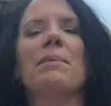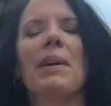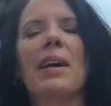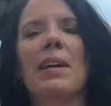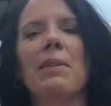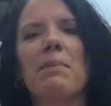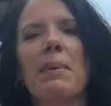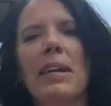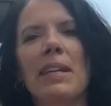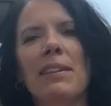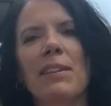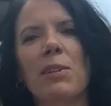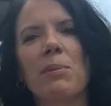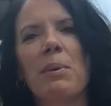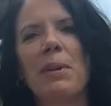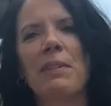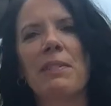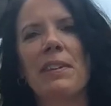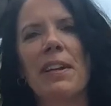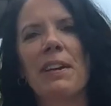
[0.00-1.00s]
and make a little
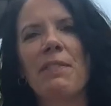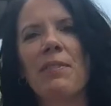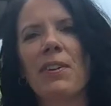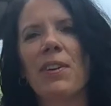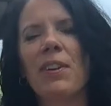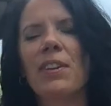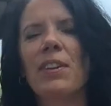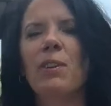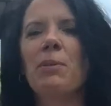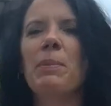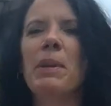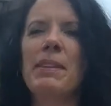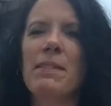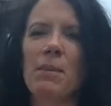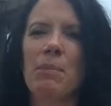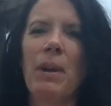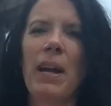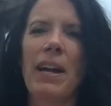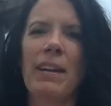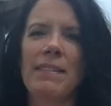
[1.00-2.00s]
bit of an effort, you'd be
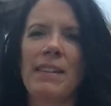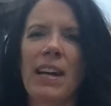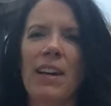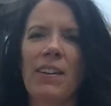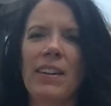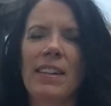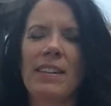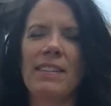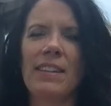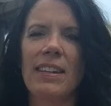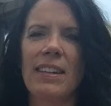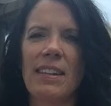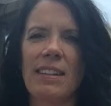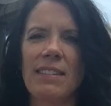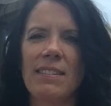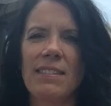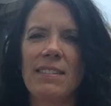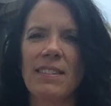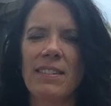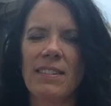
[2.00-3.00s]
surprised how easy it
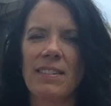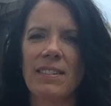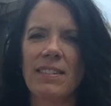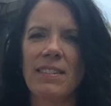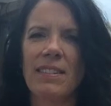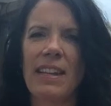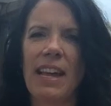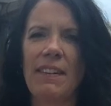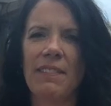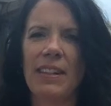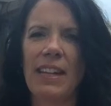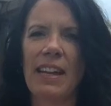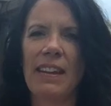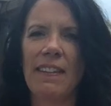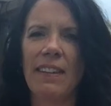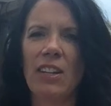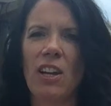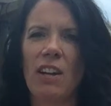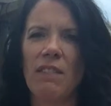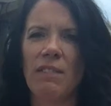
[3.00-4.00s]
is to navigate
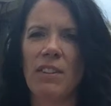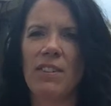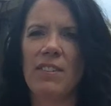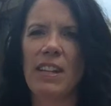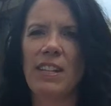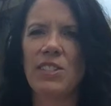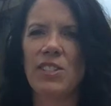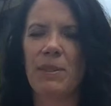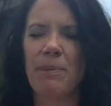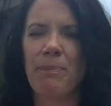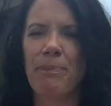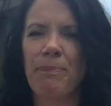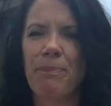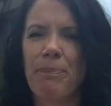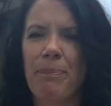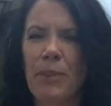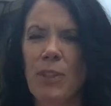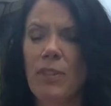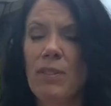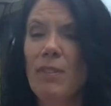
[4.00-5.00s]
the conversation.
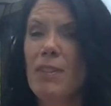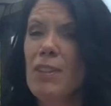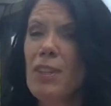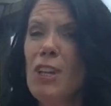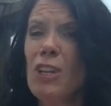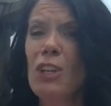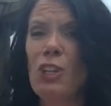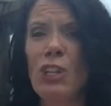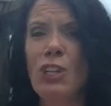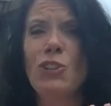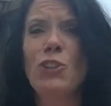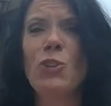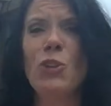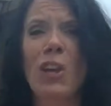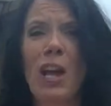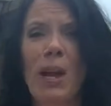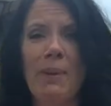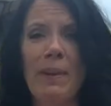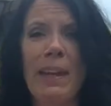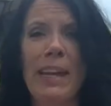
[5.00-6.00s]
You can do a
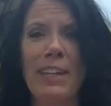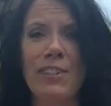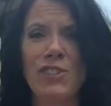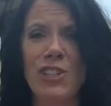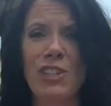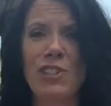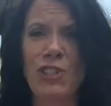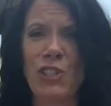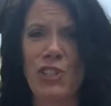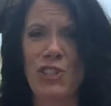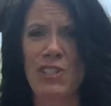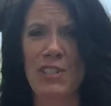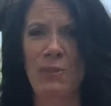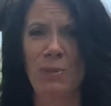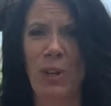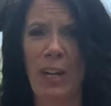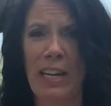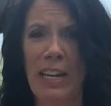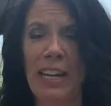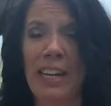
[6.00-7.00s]
lot with hand gestures and
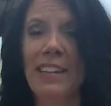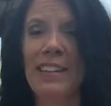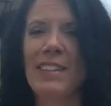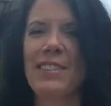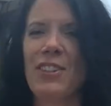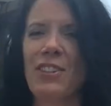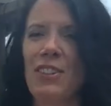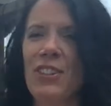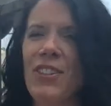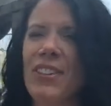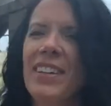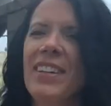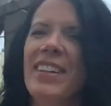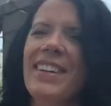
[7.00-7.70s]
writing too.